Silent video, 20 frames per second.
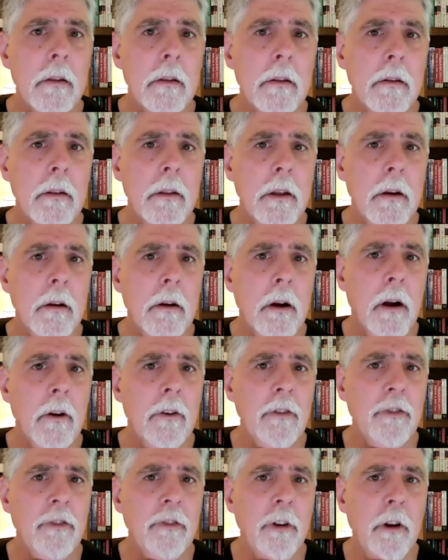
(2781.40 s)
there
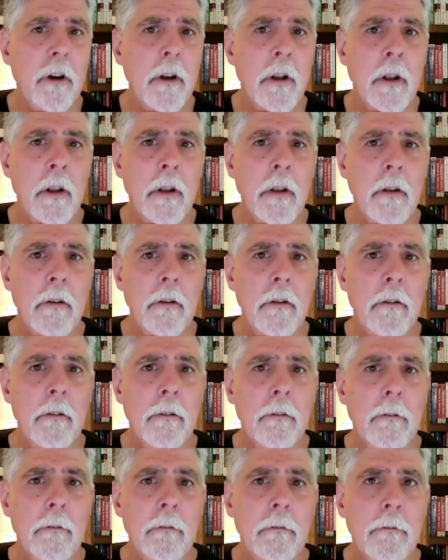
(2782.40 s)
are certain
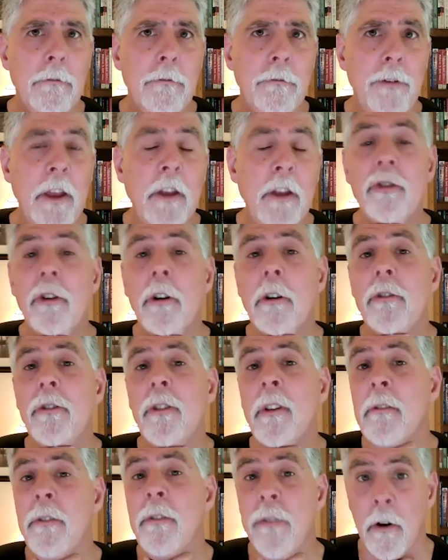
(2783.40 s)

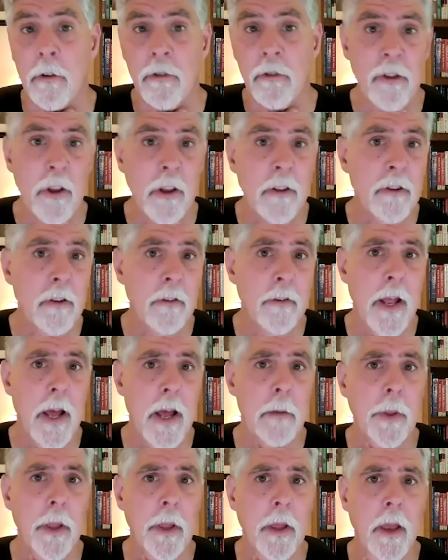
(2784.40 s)
features and functions of an
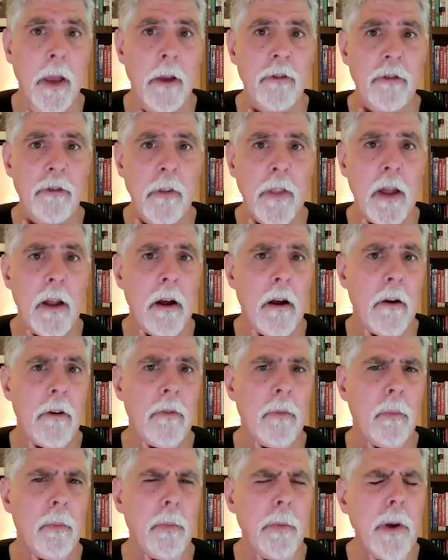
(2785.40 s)
application that
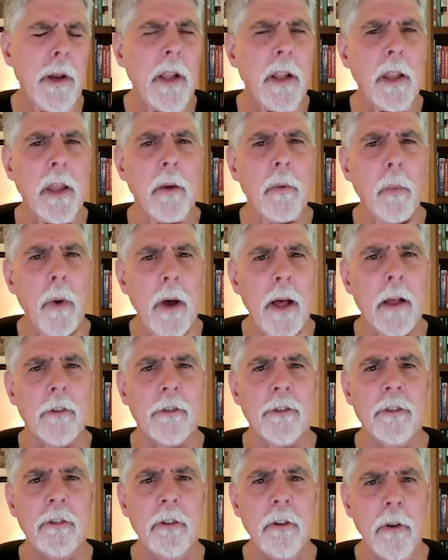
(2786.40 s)
are really well
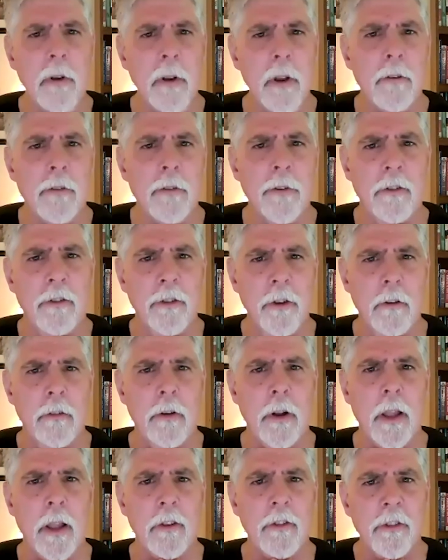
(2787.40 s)
suited for
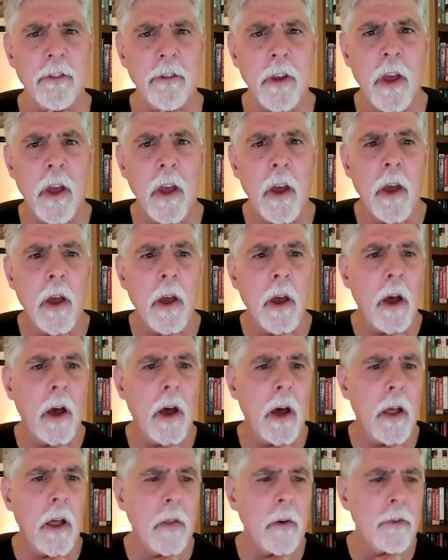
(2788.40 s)
serverless.
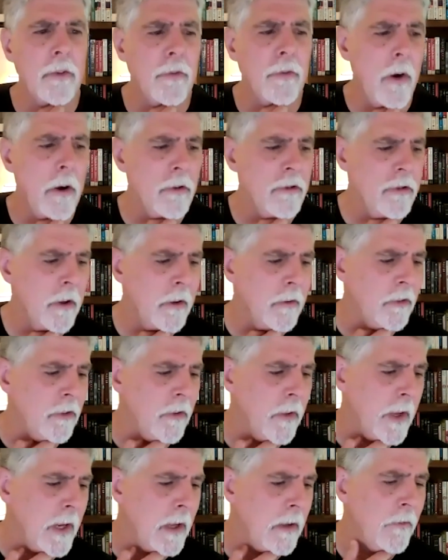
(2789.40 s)
Those
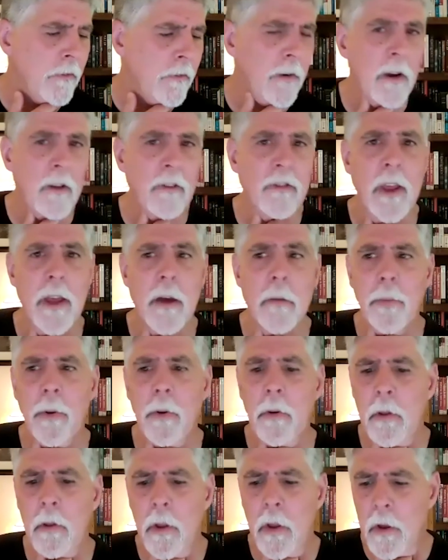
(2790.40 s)
functions that, for
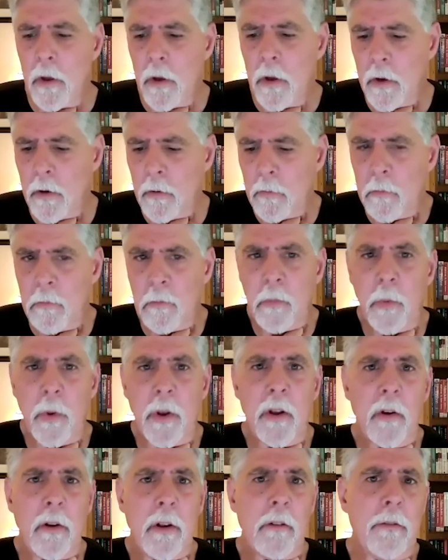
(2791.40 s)
example, we
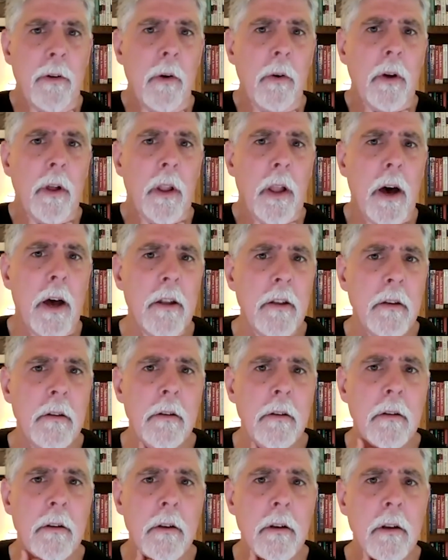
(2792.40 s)
don't invoke a lot.
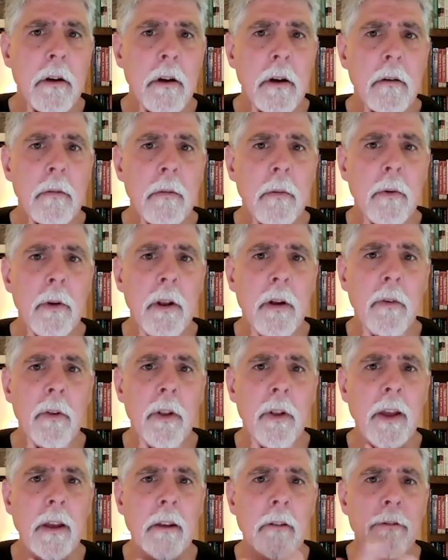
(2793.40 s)
We
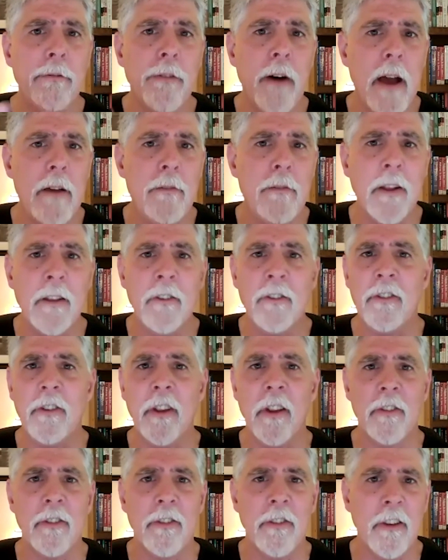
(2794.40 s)
don't need 5
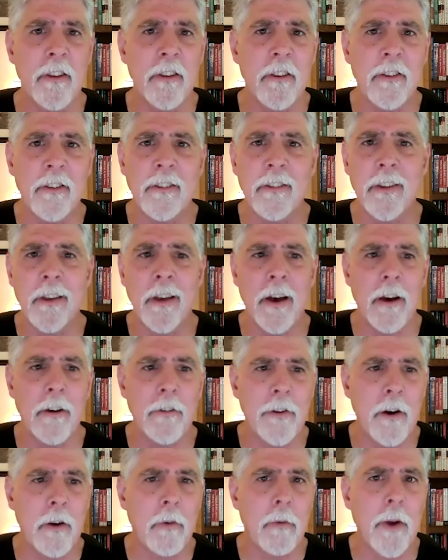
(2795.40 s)
instances
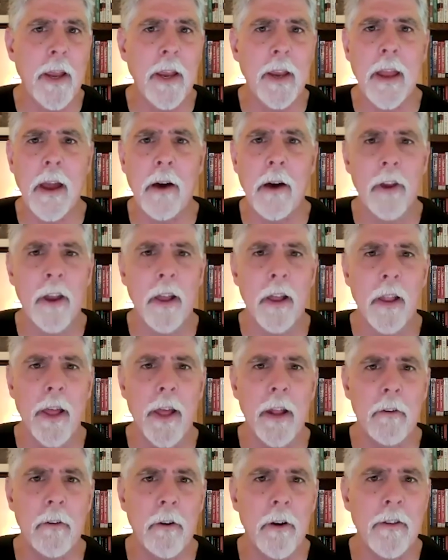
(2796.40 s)
of a rate
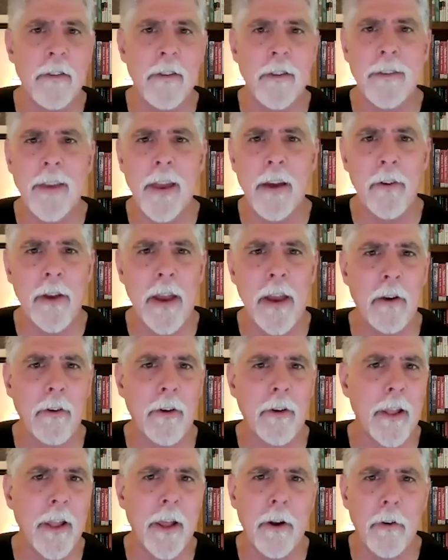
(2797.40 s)
calculator or a discount
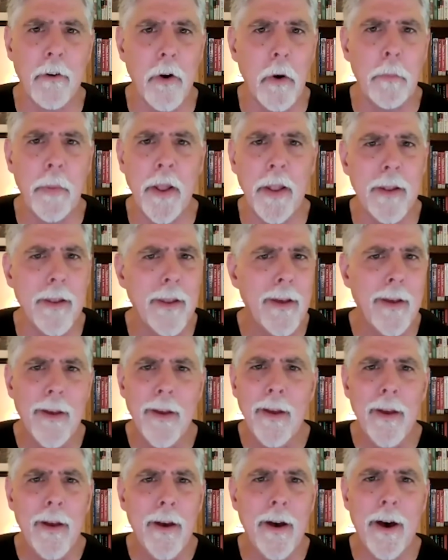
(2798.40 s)
calculator open.
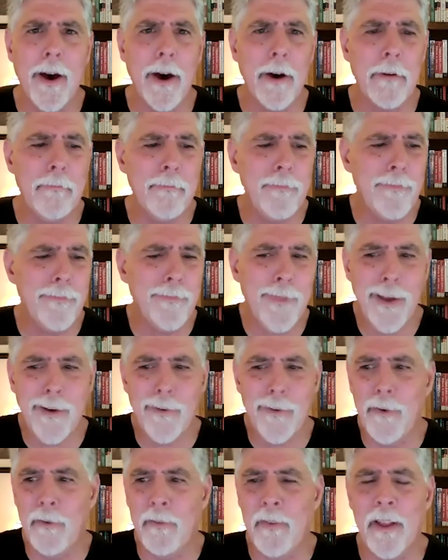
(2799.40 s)

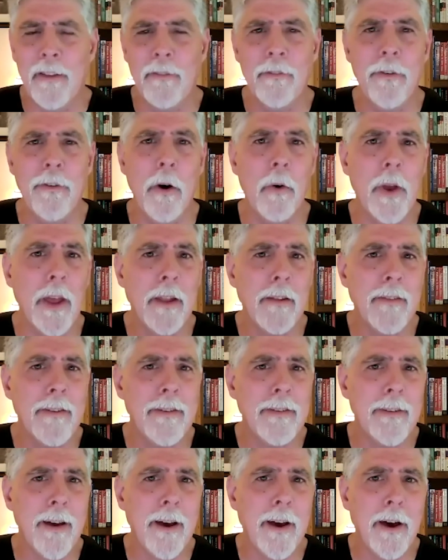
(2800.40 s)
When we invoke it,
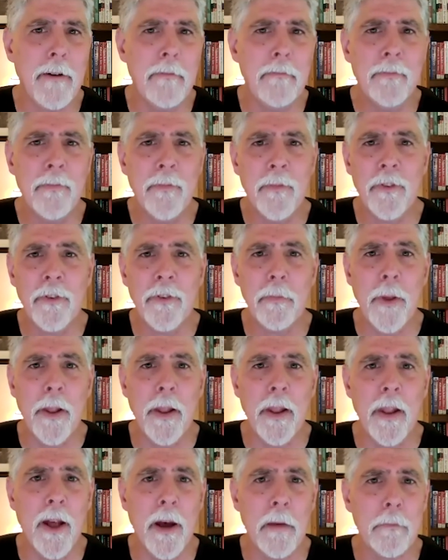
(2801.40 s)

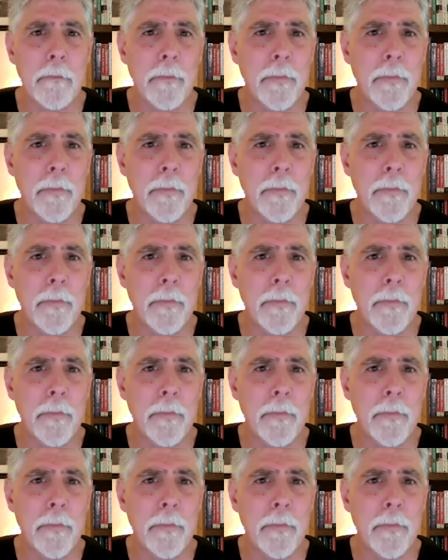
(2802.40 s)
spin it up,